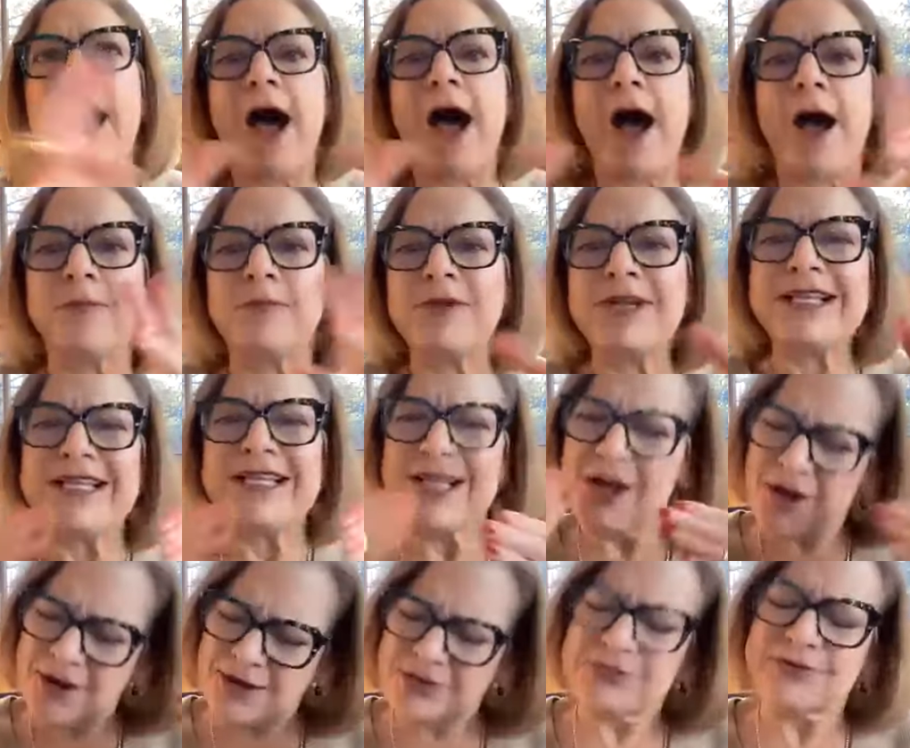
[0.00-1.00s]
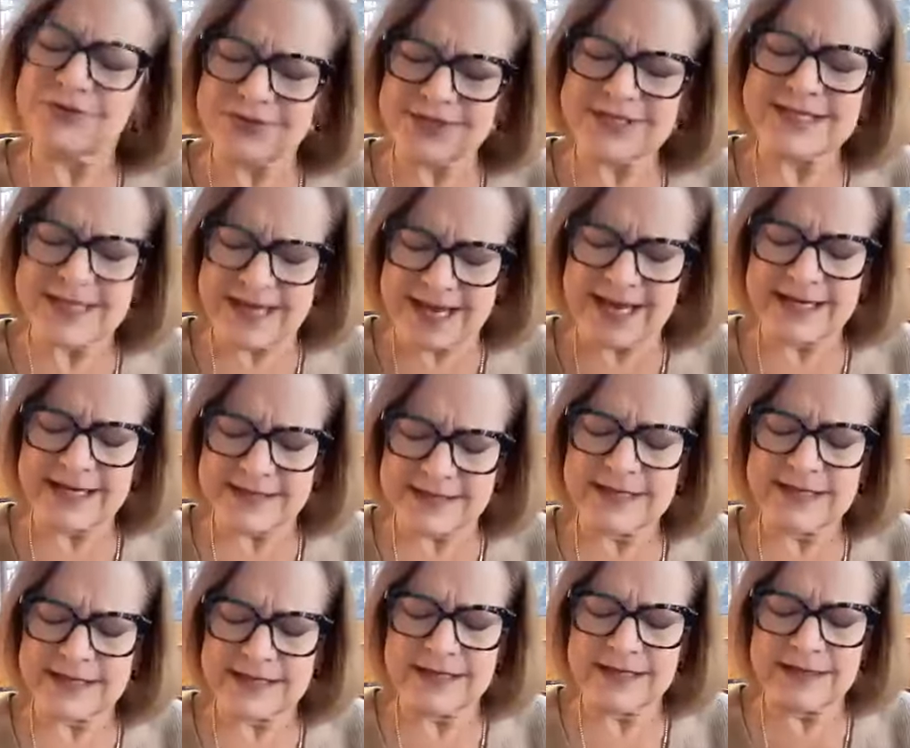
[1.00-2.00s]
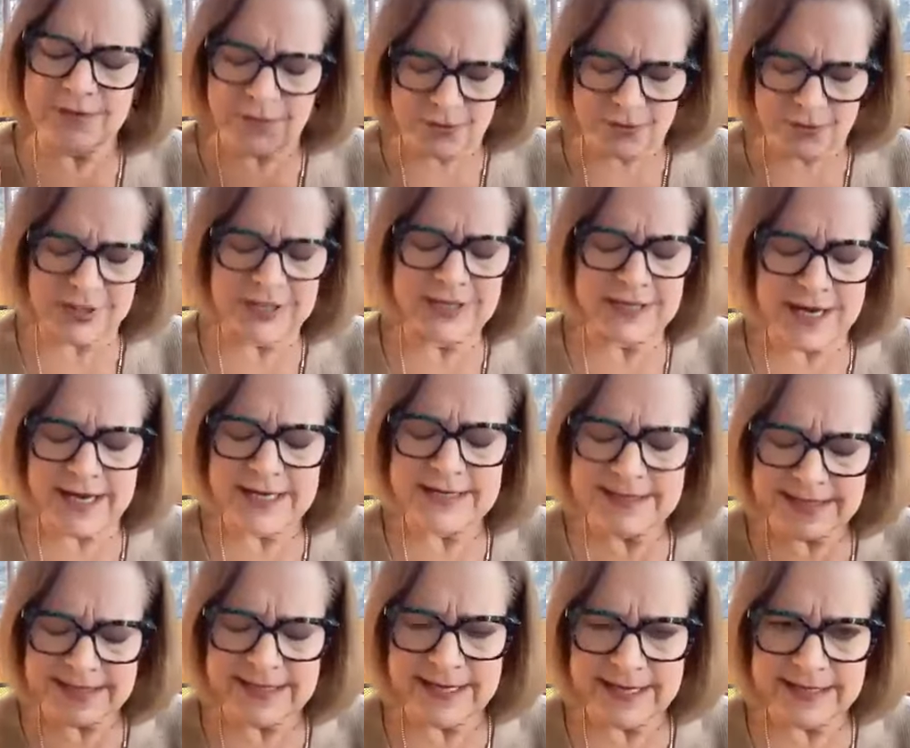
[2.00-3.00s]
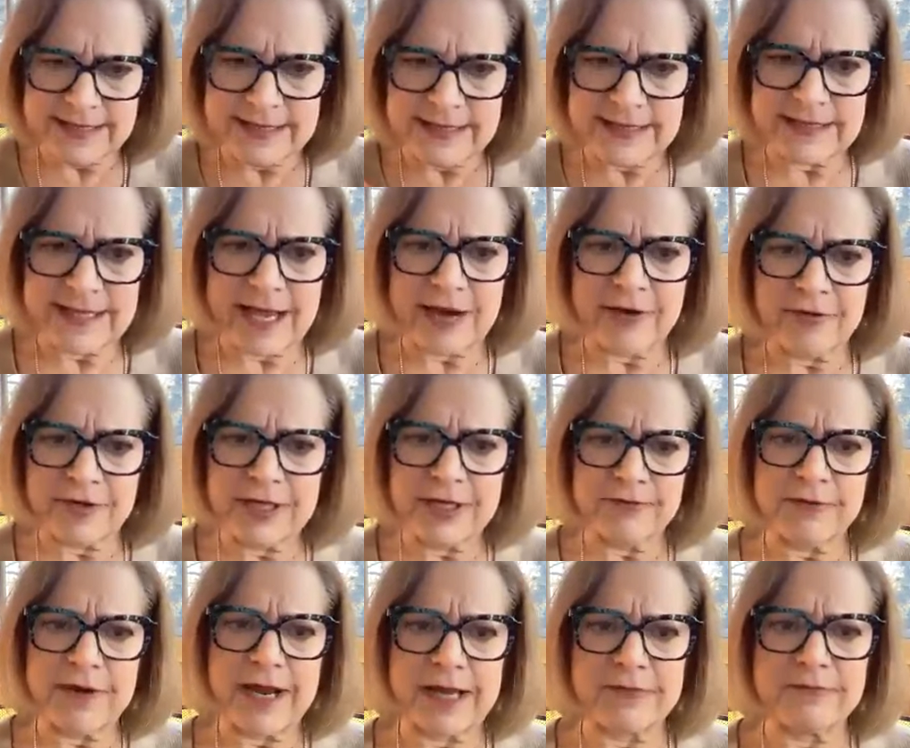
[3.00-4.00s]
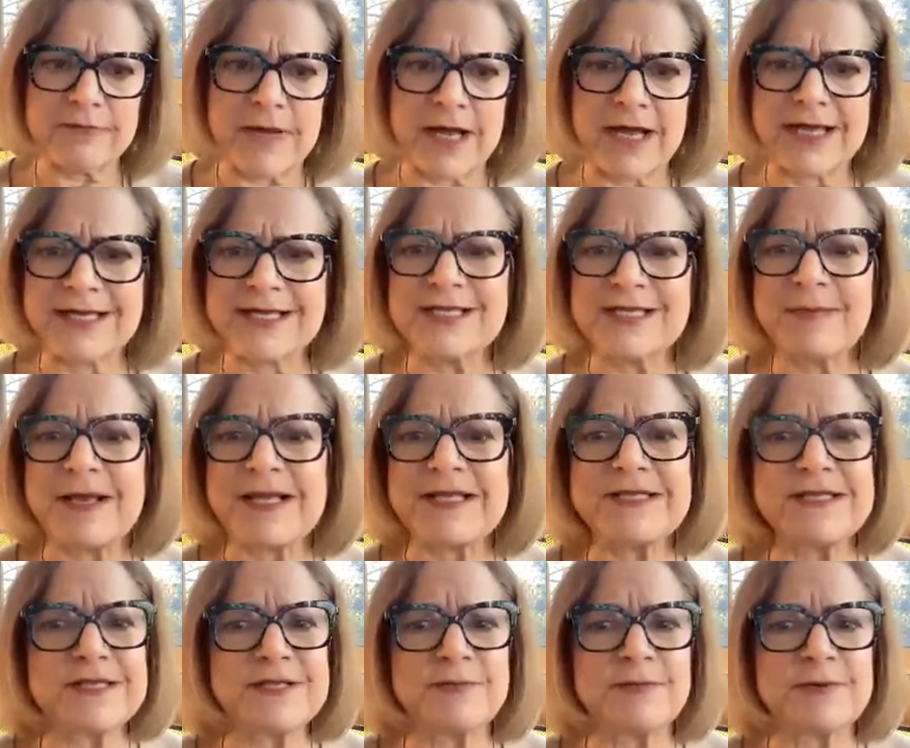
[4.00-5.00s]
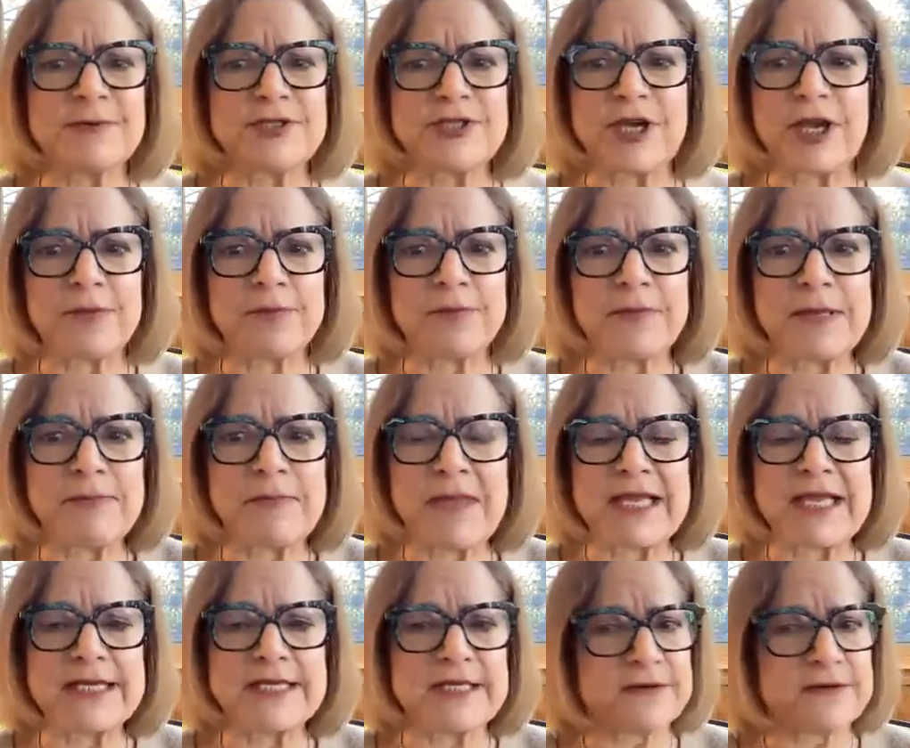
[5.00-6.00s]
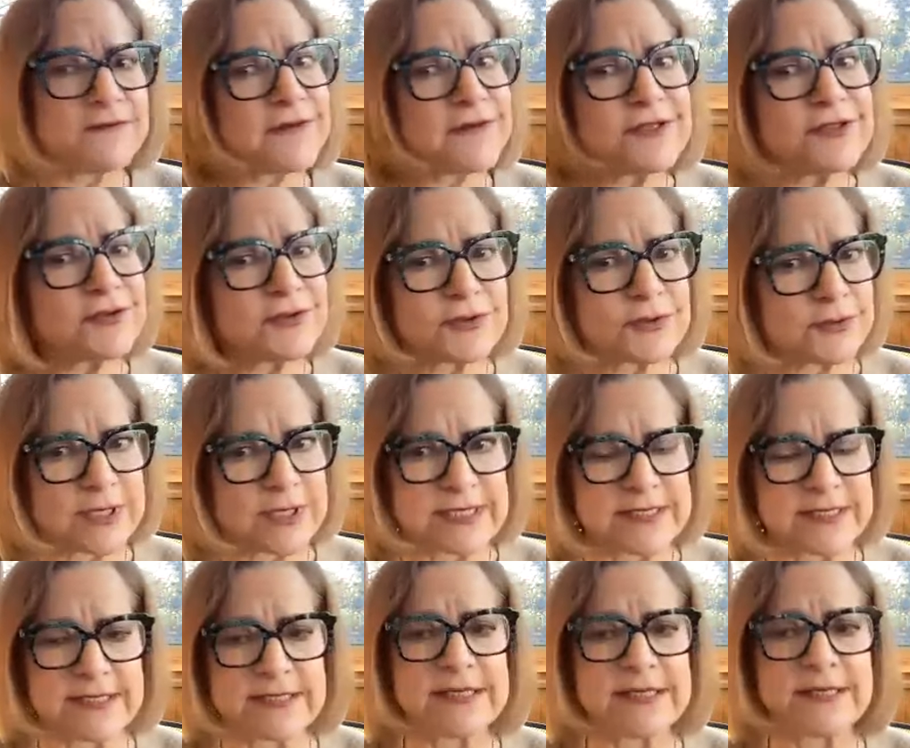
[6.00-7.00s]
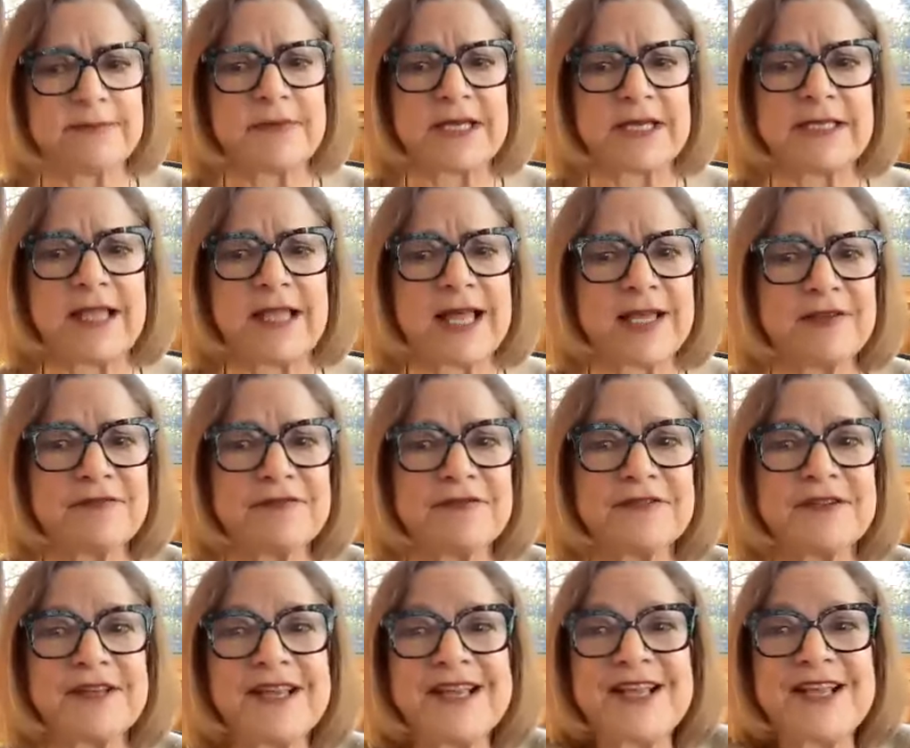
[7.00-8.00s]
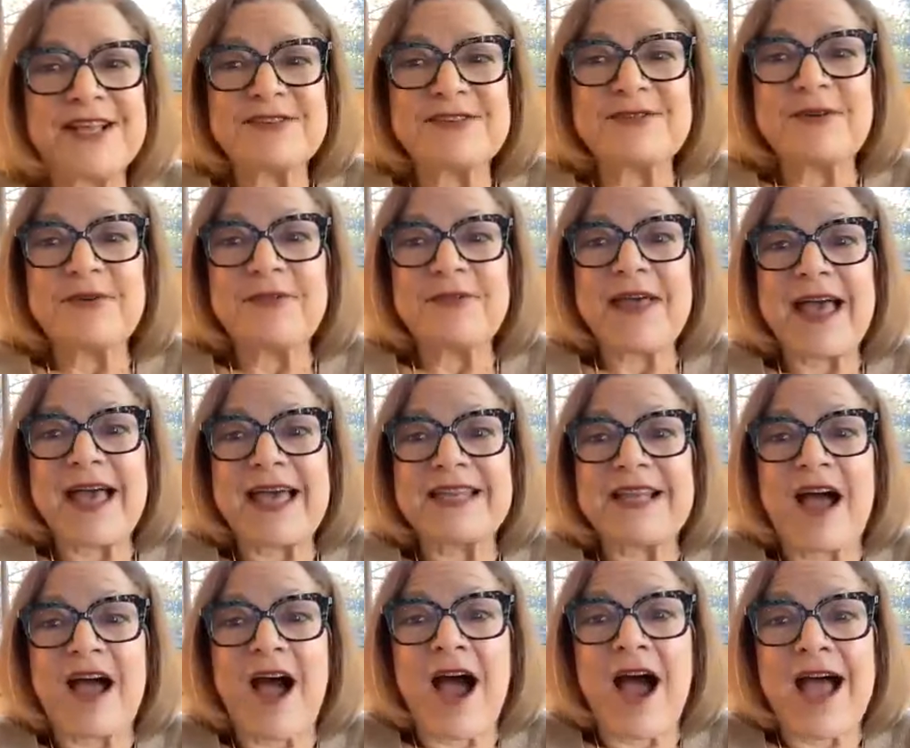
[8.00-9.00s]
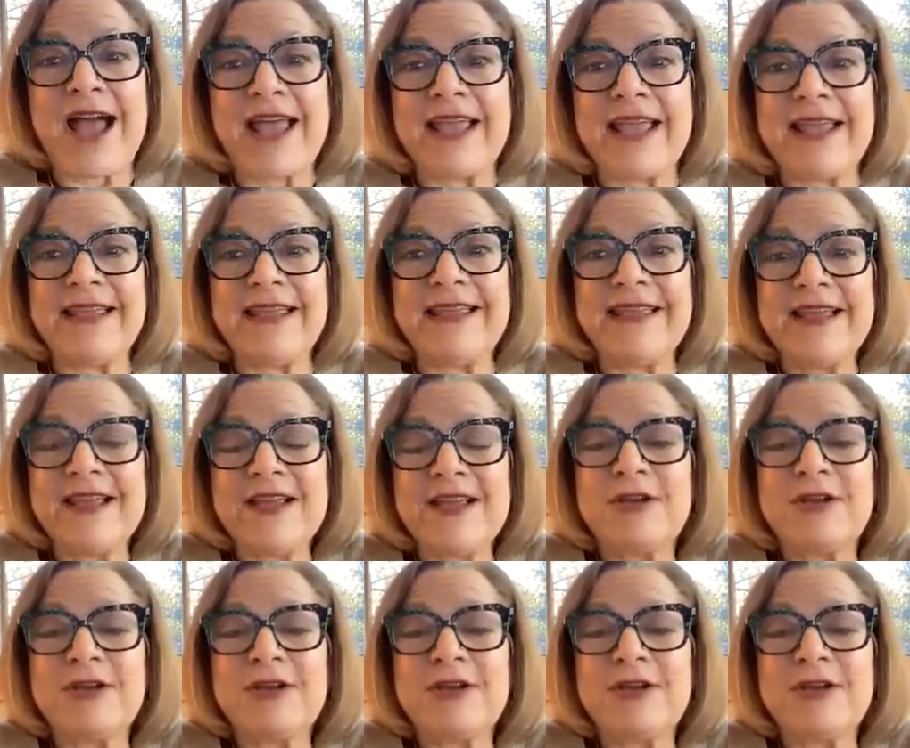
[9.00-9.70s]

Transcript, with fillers: Um, really understanding, organizing, getting clarity around my expenses, which helped me make different choices in my life so that I